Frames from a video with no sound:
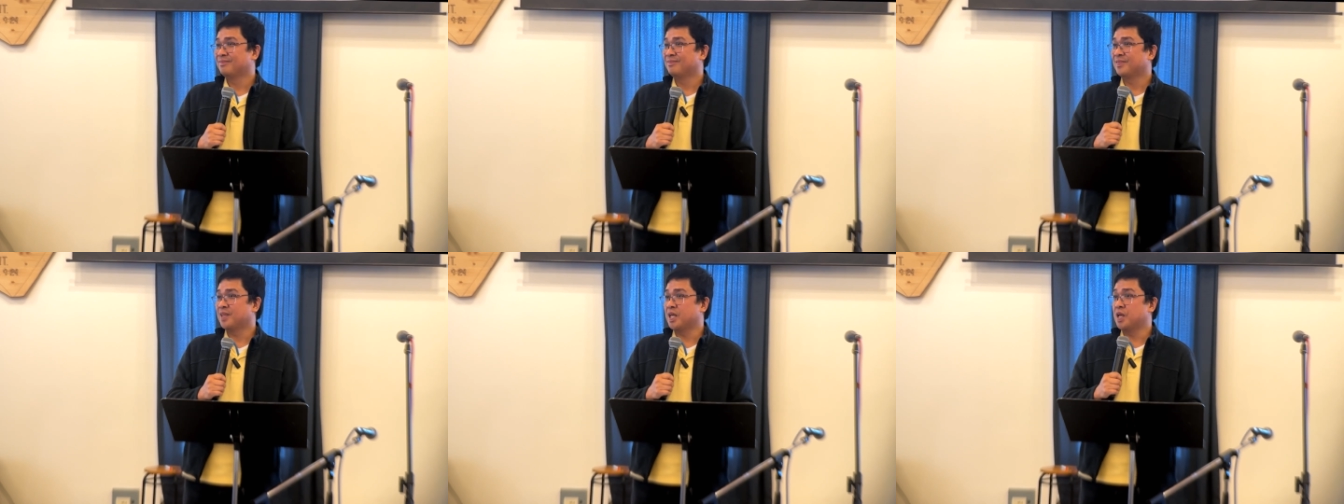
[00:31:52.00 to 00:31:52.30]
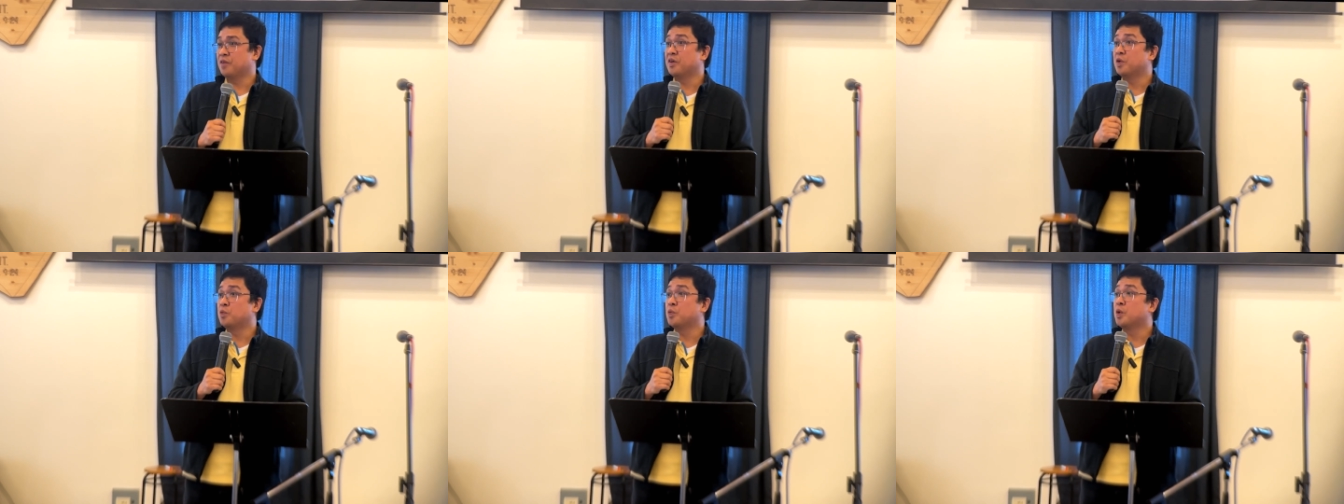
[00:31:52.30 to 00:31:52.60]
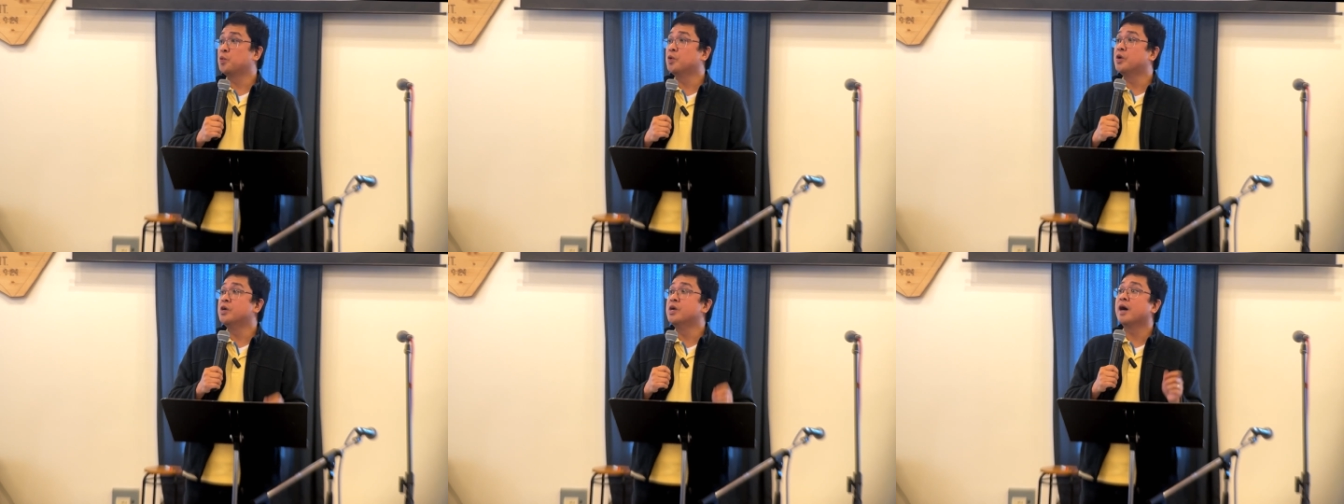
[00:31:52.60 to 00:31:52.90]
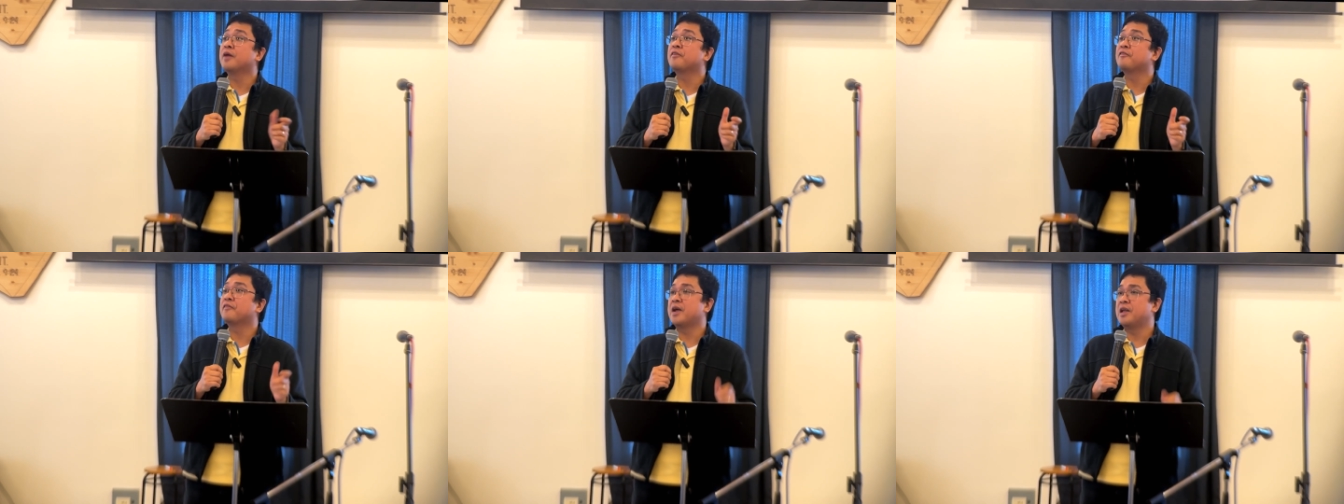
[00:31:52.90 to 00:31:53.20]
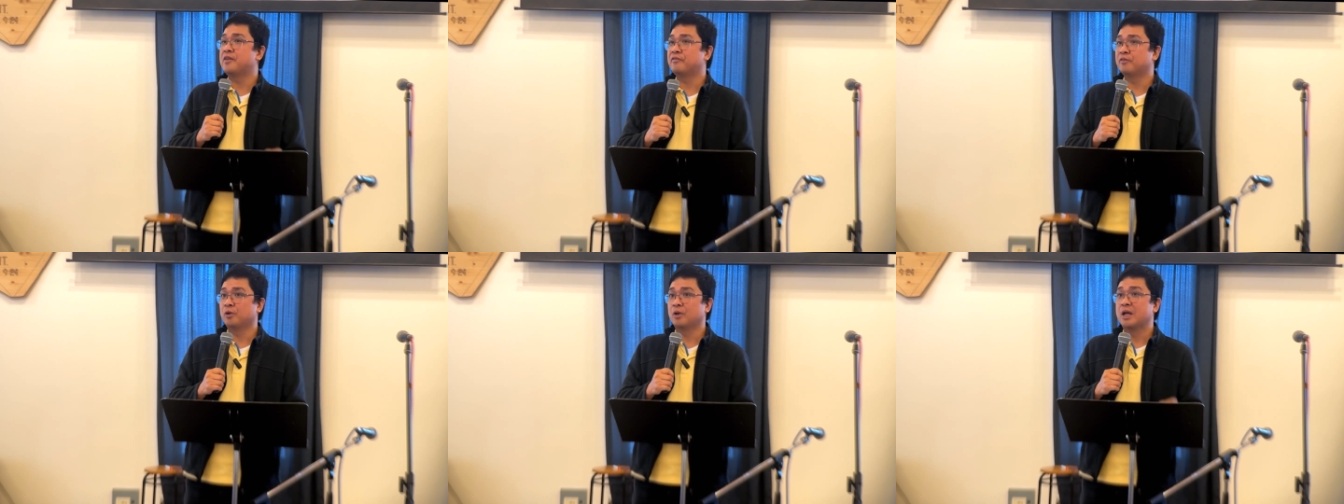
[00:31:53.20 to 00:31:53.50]
Even when we're not
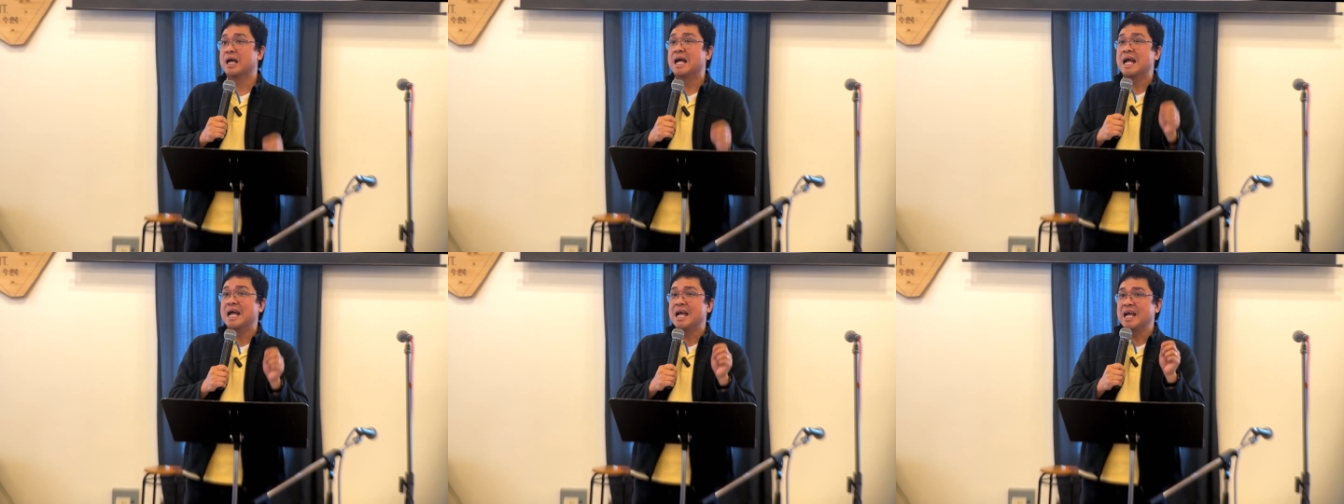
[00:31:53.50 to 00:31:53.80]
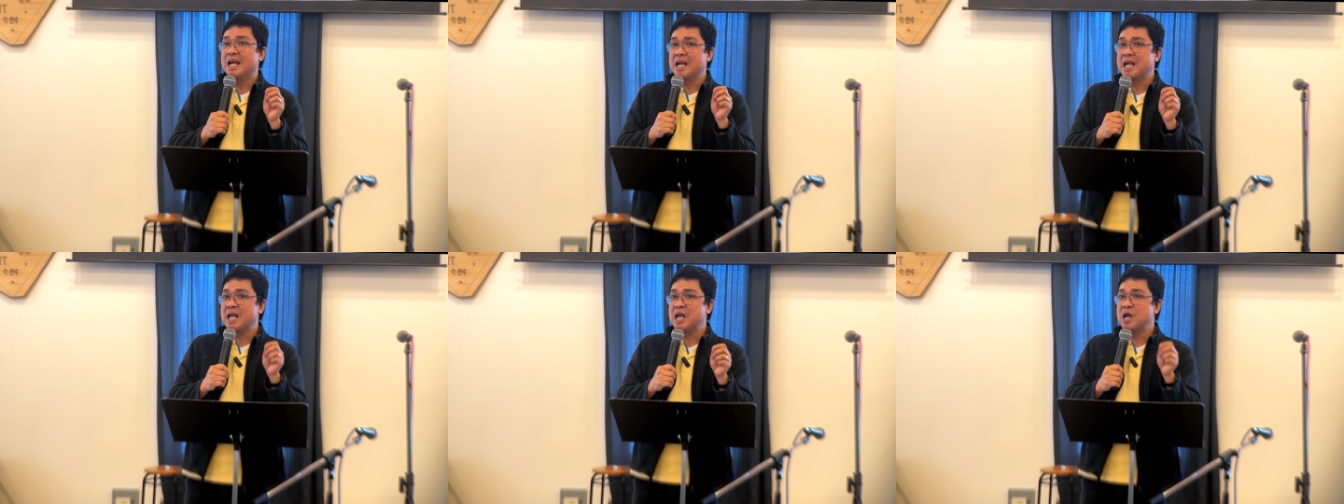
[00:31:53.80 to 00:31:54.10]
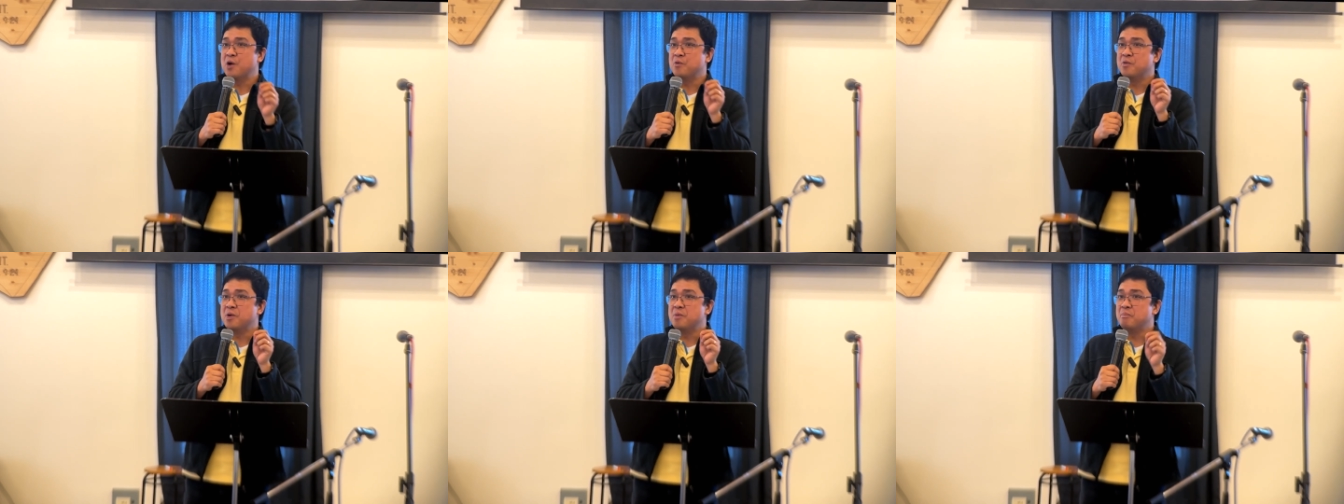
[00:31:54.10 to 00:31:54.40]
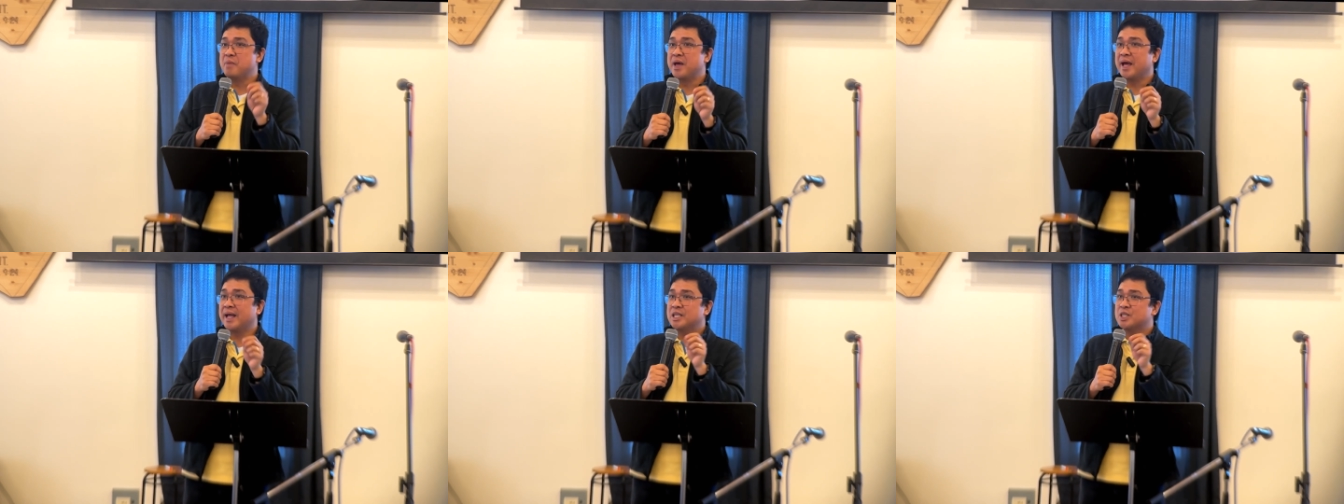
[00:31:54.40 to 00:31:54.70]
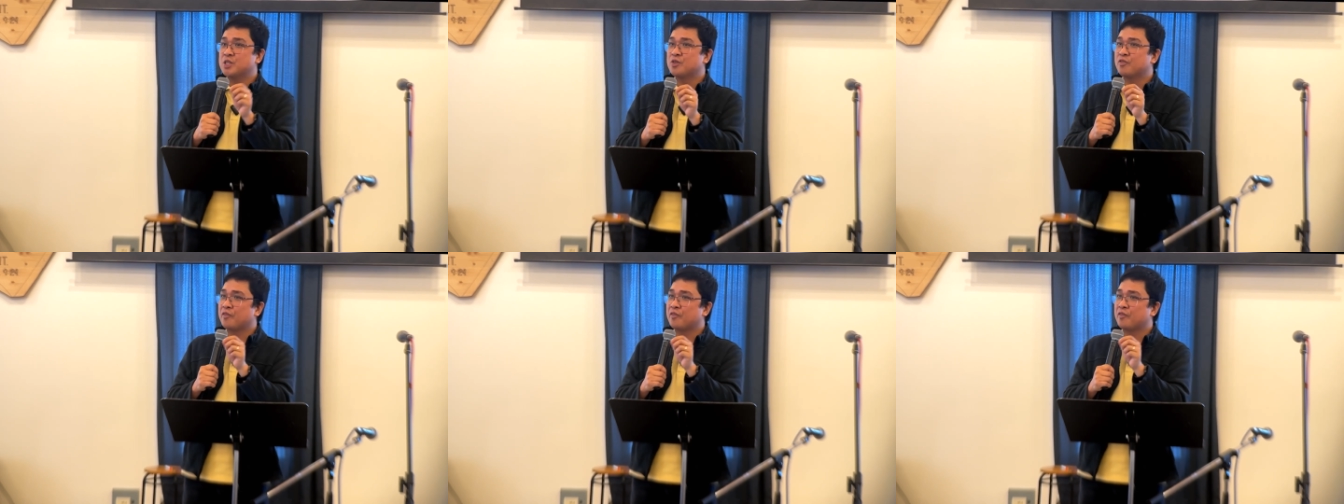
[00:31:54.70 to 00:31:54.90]
faithful, He remains